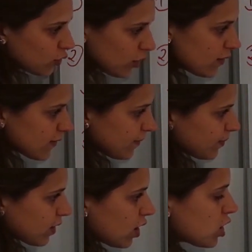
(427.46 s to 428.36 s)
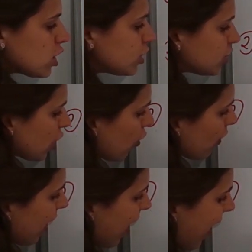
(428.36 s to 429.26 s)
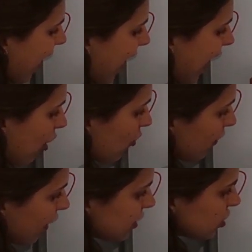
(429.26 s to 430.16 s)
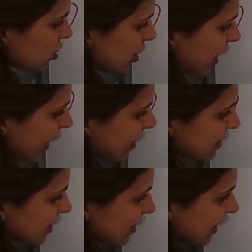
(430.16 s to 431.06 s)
Good? So how much is